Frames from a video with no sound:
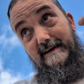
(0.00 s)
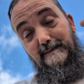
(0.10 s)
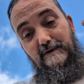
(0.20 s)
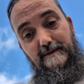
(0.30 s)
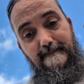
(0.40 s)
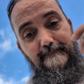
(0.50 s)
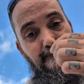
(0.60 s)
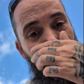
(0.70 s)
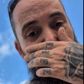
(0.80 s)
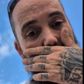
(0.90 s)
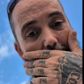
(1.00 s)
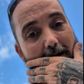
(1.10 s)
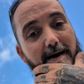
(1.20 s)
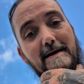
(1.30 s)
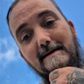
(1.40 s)
Typical. But
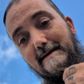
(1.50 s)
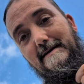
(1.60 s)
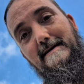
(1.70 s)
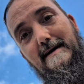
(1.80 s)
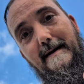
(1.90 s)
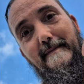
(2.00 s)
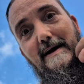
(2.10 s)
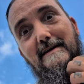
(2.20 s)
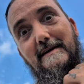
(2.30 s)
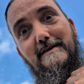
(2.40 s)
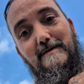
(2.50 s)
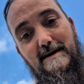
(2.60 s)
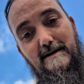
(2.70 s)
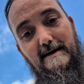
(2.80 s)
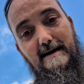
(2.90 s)
anyway, I'm not going to
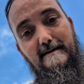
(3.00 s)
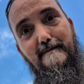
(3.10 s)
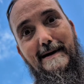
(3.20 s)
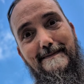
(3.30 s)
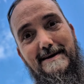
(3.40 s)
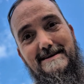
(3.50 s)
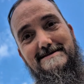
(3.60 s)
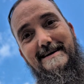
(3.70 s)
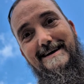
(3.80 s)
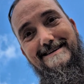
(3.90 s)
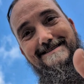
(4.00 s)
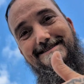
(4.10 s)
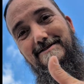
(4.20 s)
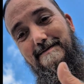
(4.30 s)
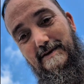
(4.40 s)
dwell on that. Baptized today.
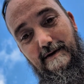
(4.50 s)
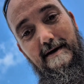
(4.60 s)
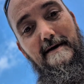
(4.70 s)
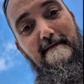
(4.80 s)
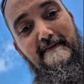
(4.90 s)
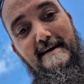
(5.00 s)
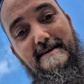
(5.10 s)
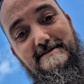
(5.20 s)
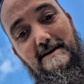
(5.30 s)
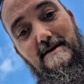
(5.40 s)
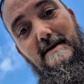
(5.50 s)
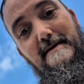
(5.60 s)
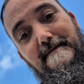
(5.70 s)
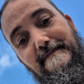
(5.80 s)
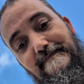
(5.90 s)
Good mood. So,
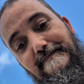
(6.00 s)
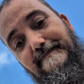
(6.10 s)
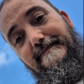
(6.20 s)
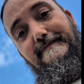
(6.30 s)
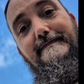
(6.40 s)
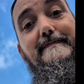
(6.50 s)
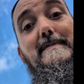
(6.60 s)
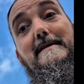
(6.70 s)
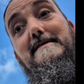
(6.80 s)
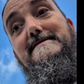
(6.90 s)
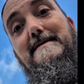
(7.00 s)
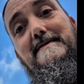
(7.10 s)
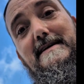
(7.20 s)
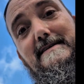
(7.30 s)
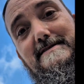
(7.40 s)
same
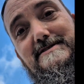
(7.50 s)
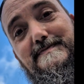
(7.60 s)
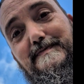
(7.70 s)
thing. Just